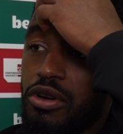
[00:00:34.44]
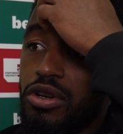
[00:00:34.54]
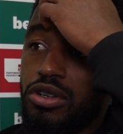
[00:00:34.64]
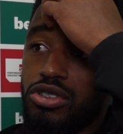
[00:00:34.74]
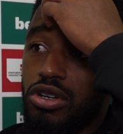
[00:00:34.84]
very
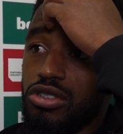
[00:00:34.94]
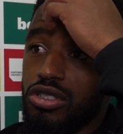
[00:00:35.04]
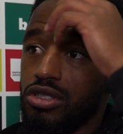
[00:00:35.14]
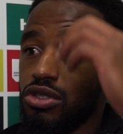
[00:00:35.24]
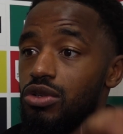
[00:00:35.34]
good
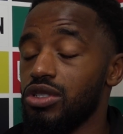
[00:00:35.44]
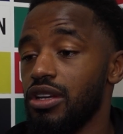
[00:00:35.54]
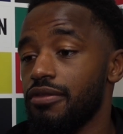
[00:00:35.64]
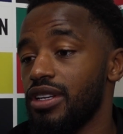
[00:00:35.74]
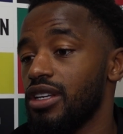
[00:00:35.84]
chances, so it's
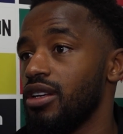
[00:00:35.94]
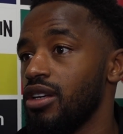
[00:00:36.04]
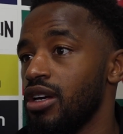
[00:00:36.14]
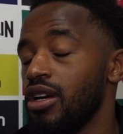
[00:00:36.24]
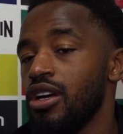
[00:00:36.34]
definitely,
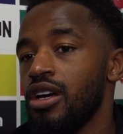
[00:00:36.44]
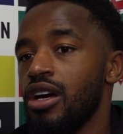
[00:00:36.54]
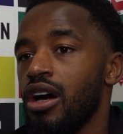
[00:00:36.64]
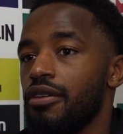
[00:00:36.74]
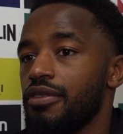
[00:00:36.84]

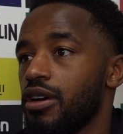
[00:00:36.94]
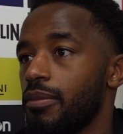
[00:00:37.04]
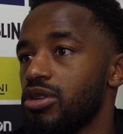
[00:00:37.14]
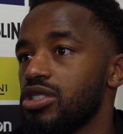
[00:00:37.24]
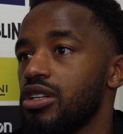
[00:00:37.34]
I think, a
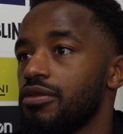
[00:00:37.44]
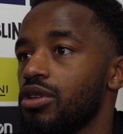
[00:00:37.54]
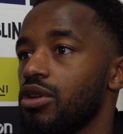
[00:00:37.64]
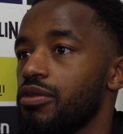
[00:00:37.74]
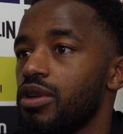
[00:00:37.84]
positive, you
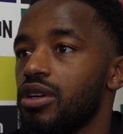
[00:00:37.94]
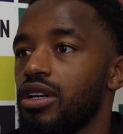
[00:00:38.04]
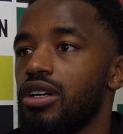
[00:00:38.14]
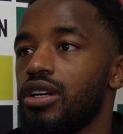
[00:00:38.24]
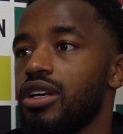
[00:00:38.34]
know, if we look at
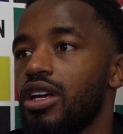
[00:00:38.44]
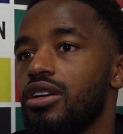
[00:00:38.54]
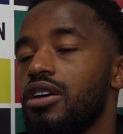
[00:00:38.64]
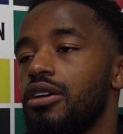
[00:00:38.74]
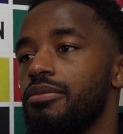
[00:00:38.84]
the
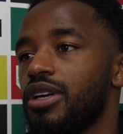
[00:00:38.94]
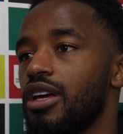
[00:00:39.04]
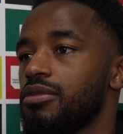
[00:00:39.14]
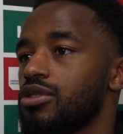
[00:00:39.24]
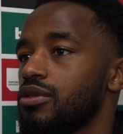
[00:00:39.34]

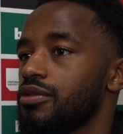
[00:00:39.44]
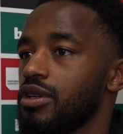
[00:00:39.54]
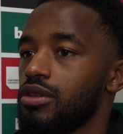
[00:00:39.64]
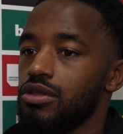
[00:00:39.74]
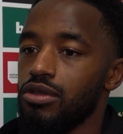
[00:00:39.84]
game sort of thing,
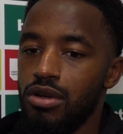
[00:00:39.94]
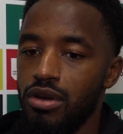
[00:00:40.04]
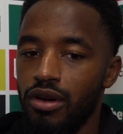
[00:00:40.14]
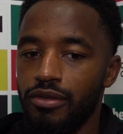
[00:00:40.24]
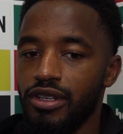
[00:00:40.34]
because
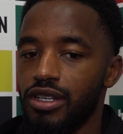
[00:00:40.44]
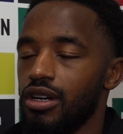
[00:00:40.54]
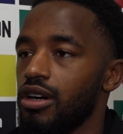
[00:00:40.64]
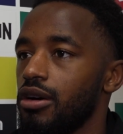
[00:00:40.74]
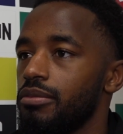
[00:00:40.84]
I think
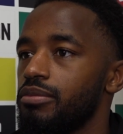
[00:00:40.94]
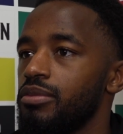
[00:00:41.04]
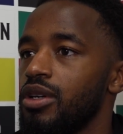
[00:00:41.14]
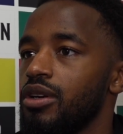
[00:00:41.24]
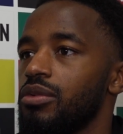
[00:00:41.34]

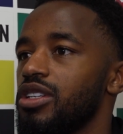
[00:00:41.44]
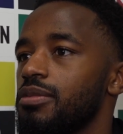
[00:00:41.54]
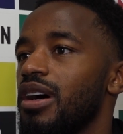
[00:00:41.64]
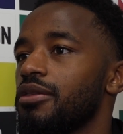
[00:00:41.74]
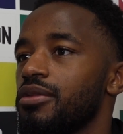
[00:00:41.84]
weeks
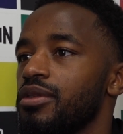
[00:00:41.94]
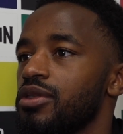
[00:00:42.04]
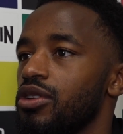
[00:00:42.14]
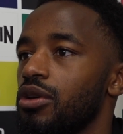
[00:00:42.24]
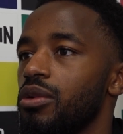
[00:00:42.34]
back,
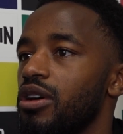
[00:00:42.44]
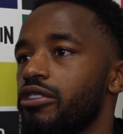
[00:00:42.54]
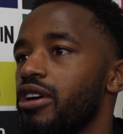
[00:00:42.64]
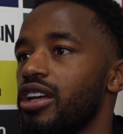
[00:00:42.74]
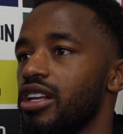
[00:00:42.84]
you know, we weren't
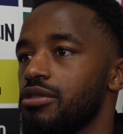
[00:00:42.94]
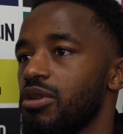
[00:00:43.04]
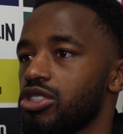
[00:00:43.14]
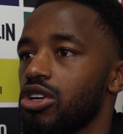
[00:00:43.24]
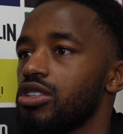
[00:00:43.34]
creating as
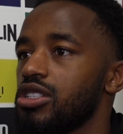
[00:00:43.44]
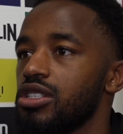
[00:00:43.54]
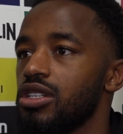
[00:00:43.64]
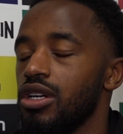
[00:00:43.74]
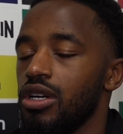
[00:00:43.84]
much chances,
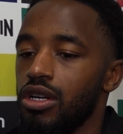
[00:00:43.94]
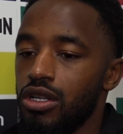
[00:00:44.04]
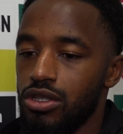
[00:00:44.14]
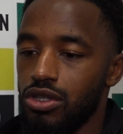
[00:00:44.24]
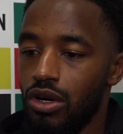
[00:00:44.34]

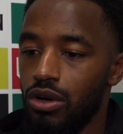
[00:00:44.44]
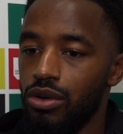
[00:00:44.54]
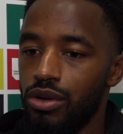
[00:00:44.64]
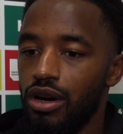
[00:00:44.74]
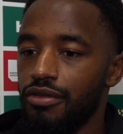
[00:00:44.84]
so
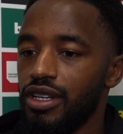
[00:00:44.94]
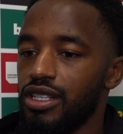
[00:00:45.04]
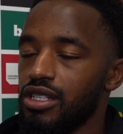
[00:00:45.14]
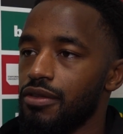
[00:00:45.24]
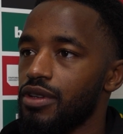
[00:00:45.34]
I think
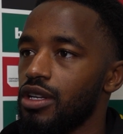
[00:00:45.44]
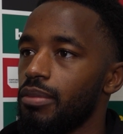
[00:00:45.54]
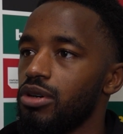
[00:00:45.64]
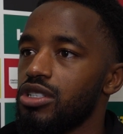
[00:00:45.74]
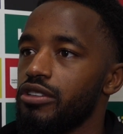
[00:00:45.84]
it's definitely a
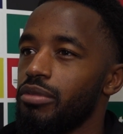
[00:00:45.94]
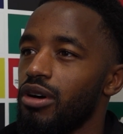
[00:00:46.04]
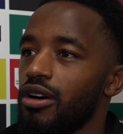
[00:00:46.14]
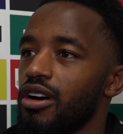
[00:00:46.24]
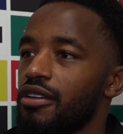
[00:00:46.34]
positive, but
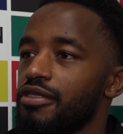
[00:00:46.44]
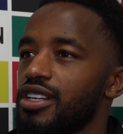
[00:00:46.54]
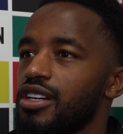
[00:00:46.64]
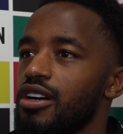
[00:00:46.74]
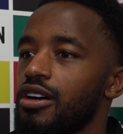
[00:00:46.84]
I think,
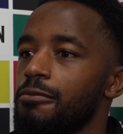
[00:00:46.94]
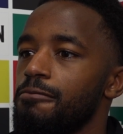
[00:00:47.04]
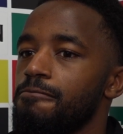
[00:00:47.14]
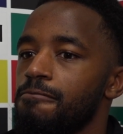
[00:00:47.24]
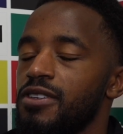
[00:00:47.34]

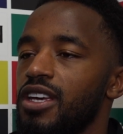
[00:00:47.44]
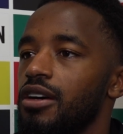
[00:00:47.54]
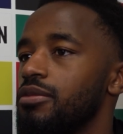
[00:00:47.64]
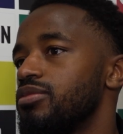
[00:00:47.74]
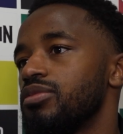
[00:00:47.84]
yeah,
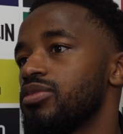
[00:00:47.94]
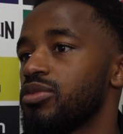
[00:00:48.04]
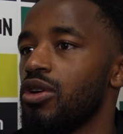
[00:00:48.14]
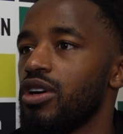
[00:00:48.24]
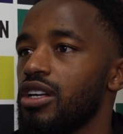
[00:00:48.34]

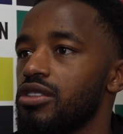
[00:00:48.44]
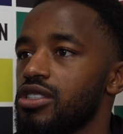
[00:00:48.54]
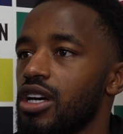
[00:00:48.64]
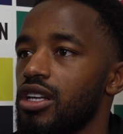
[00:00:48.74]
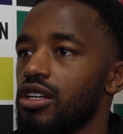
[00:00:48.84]
go again on
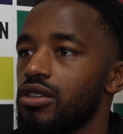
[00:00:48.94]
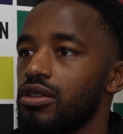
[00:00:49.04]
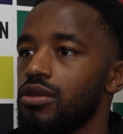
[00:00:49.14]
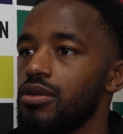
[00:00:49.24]
Saturday, you know.